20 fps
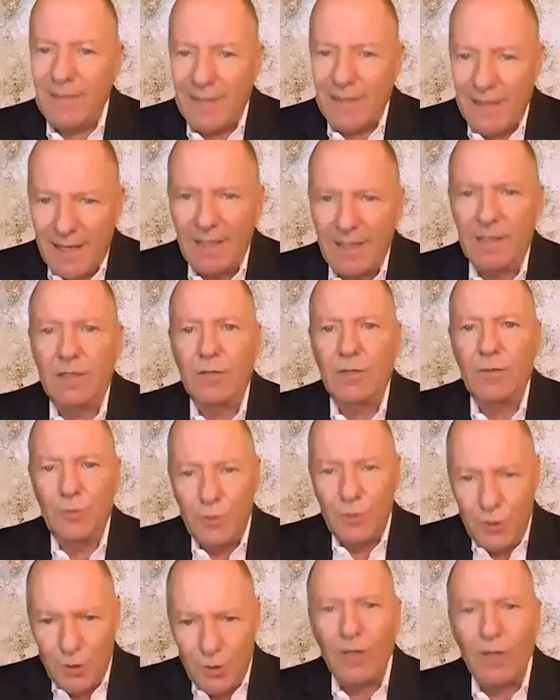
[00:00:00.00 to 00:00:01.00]
telling you,
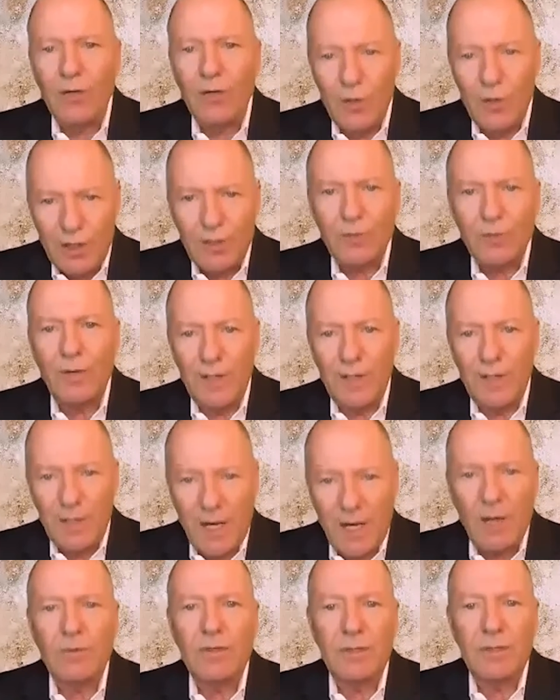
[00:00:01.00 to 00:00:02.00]
you are going to
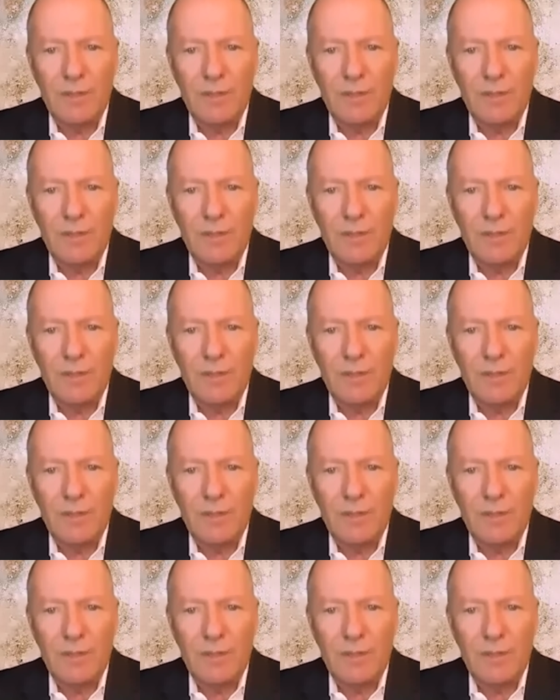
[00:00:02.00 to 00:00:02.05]
encounter